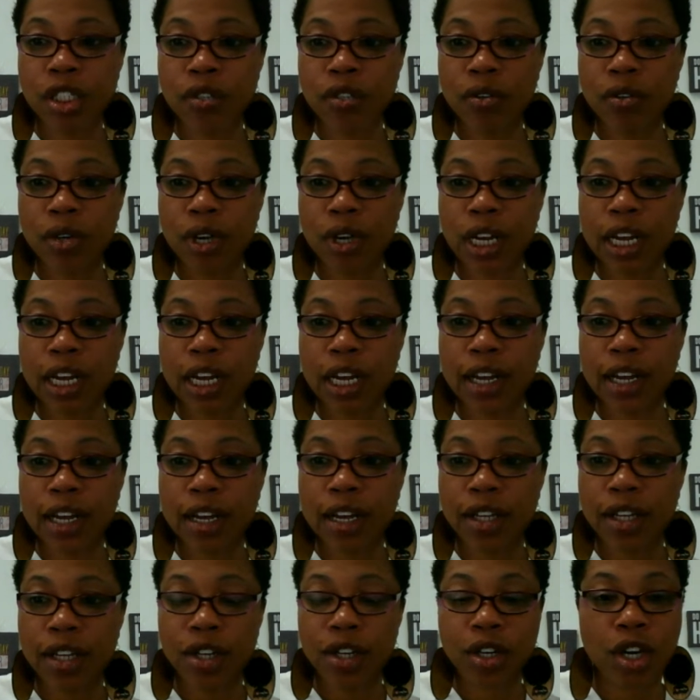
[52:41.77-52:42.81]
to
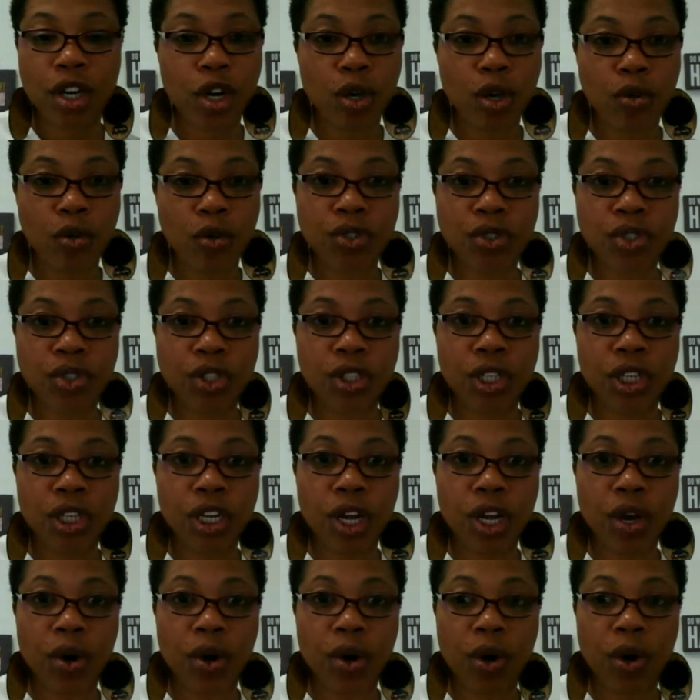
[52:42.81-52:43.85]
your coach,
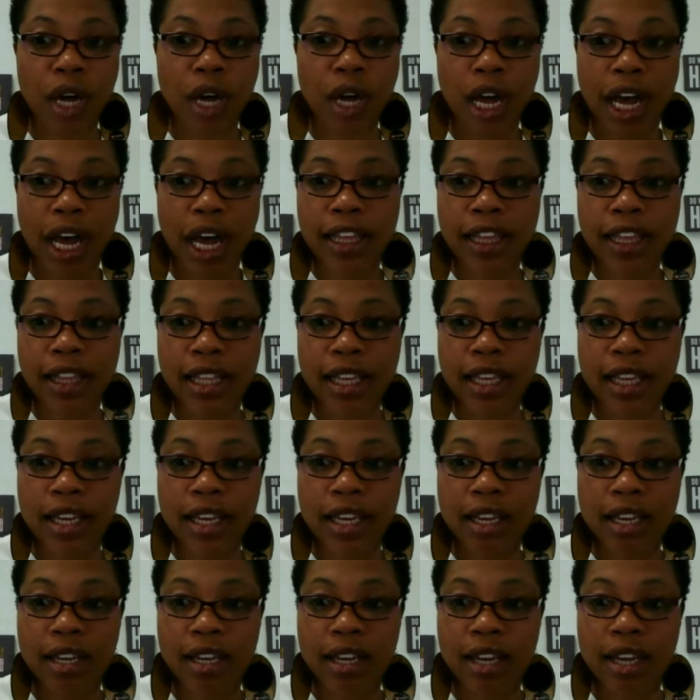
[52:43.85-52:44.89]
I
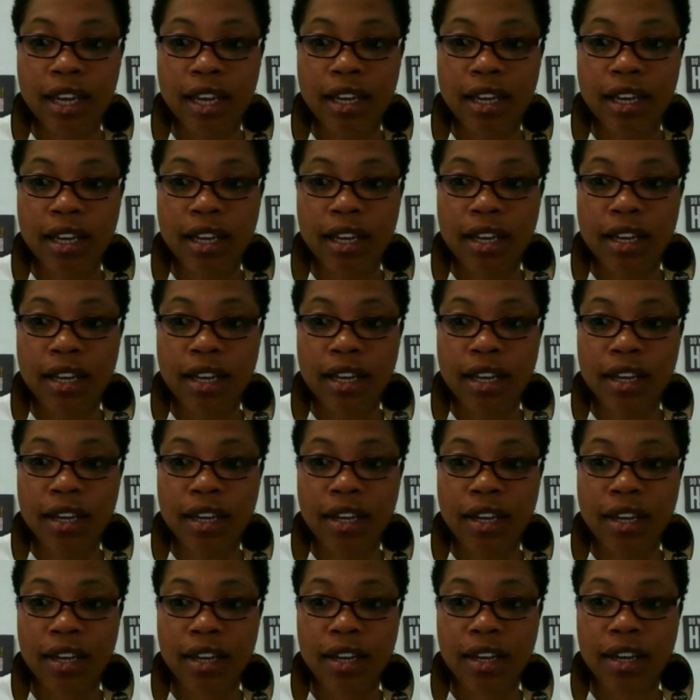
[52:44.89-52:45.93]
think
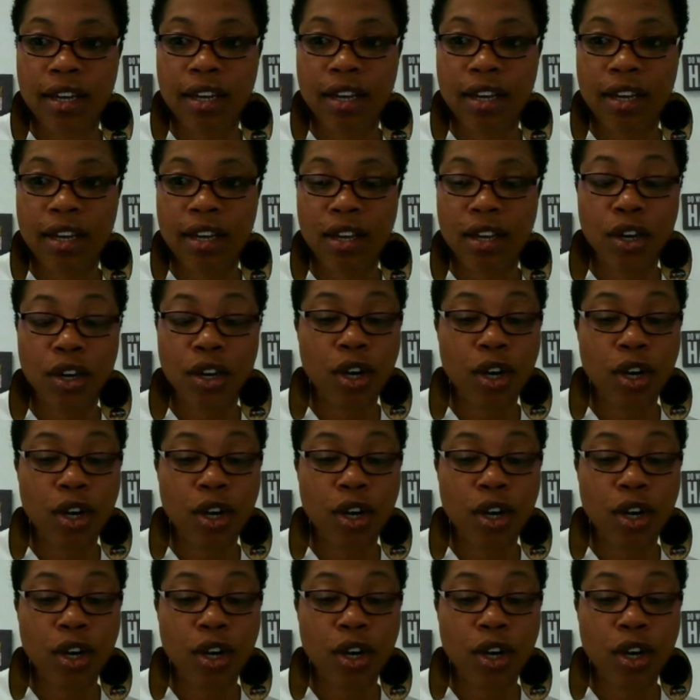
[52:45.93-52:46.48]
your